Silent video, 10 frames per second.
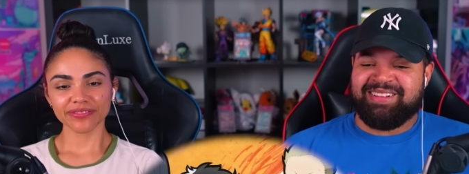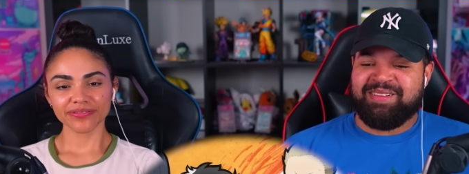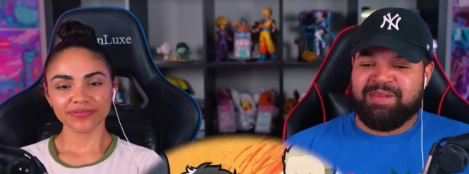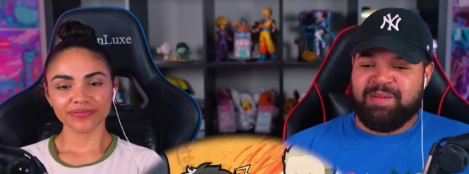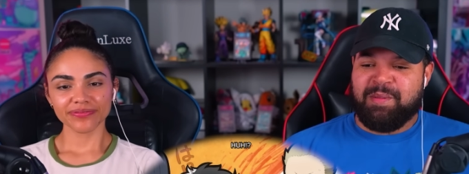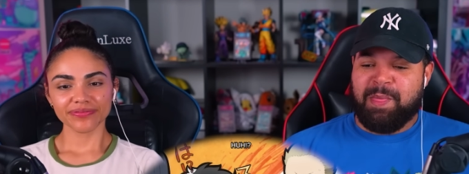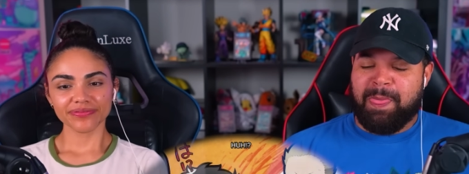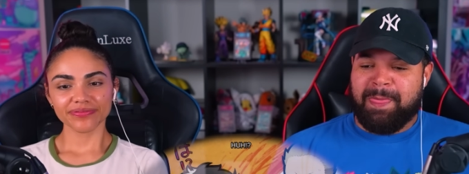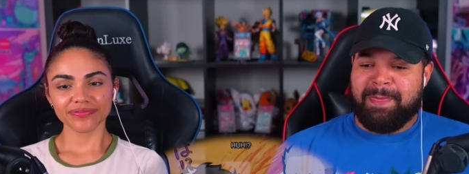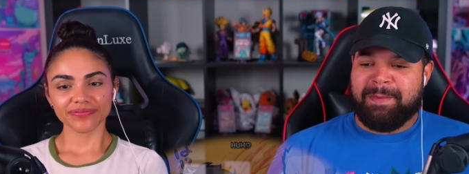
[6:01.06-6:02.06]

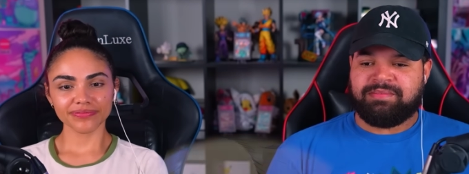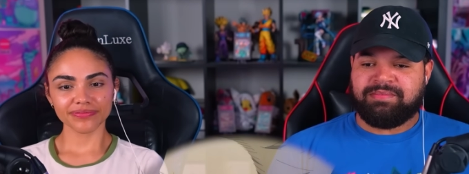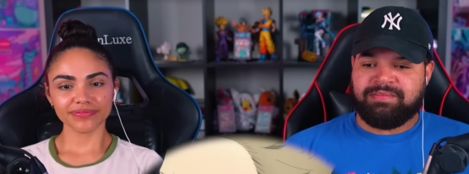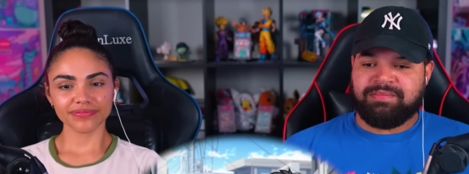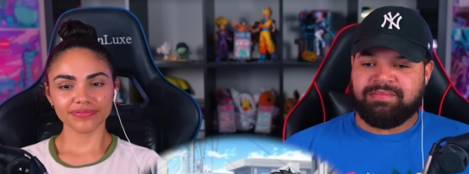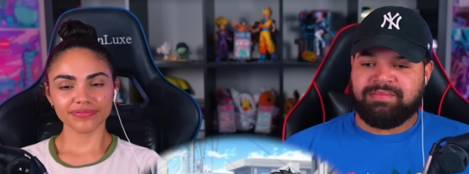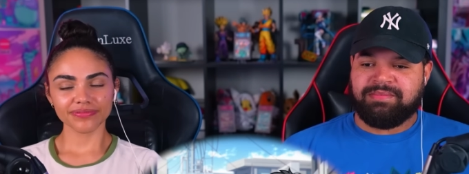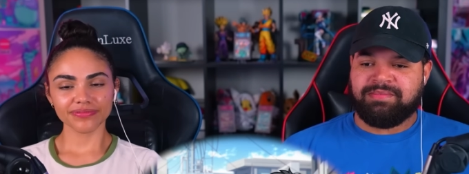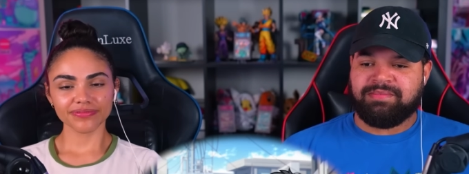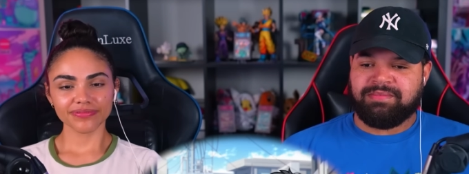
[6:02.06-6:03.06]

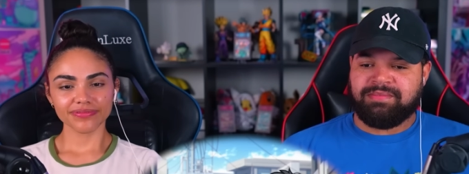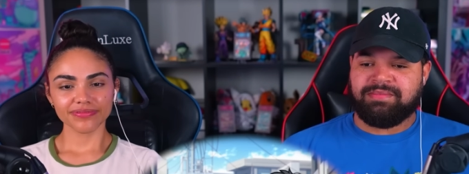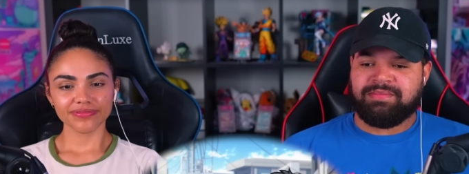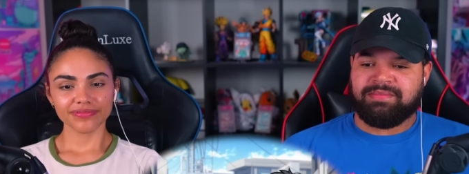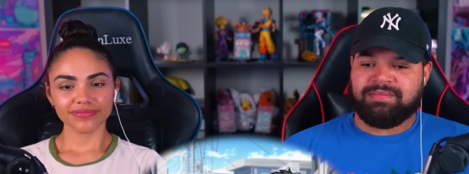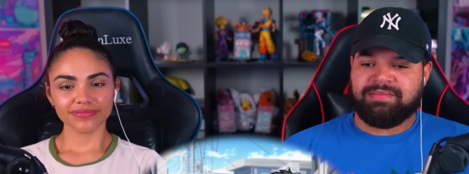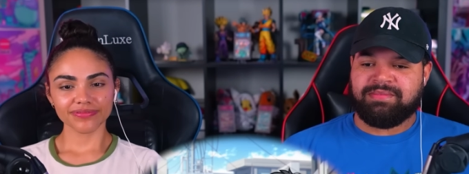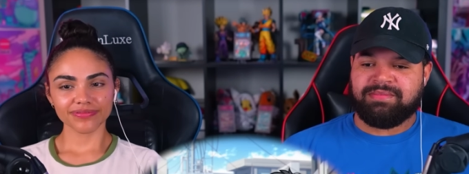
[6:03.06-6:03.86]
(no one is talking)